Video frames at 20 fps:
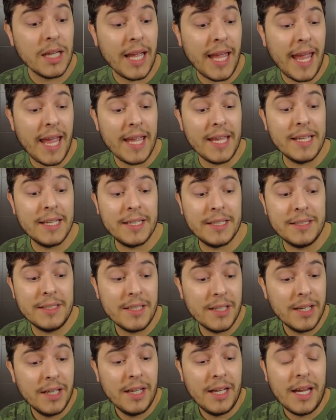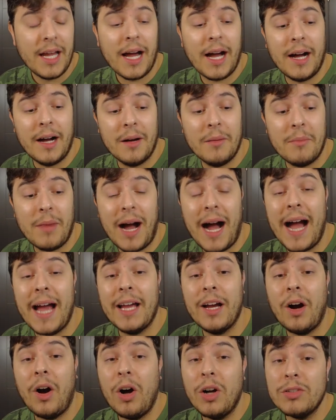and um,
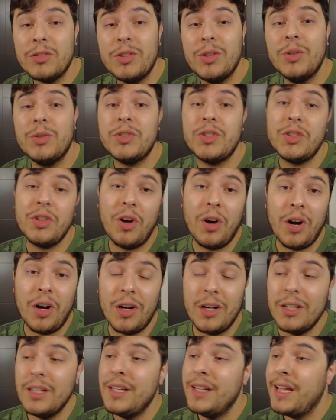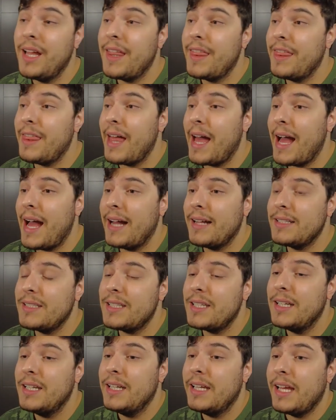I also saw
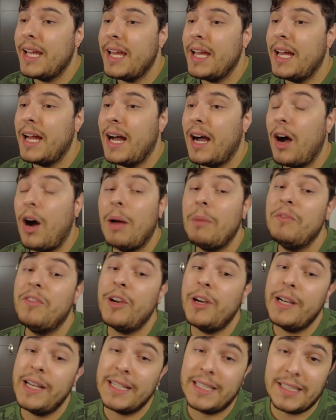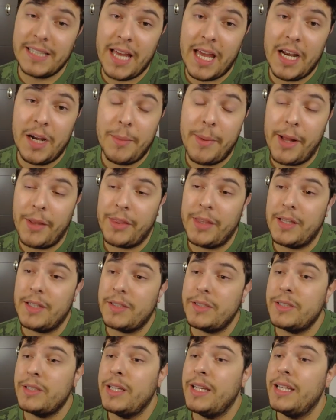that I'm very excited about
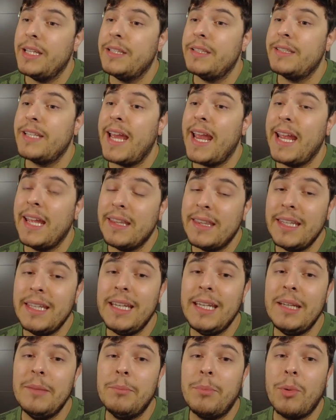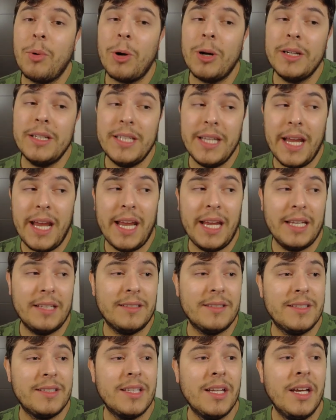this is Anthony
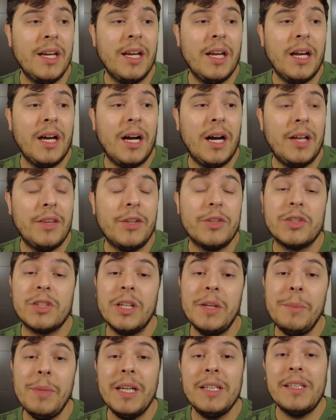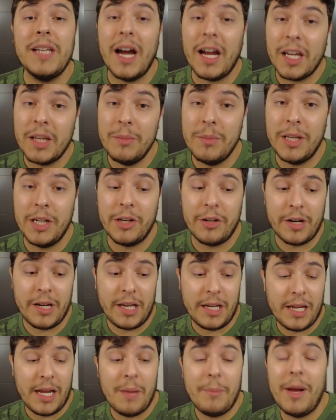Bourdain's there's going to be a
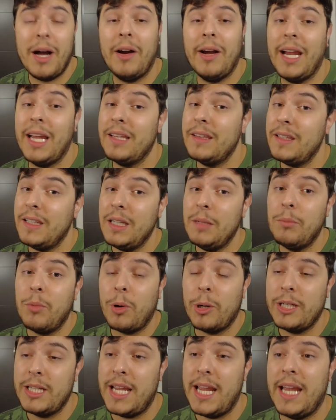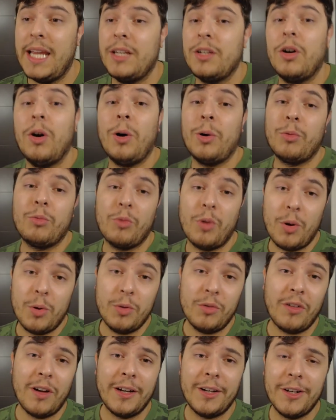documentary about Anthony Bourdain called
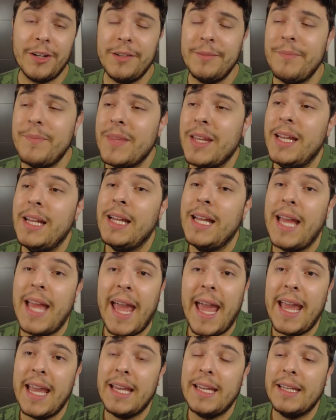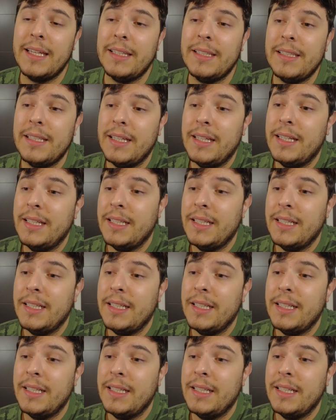Roadrunner and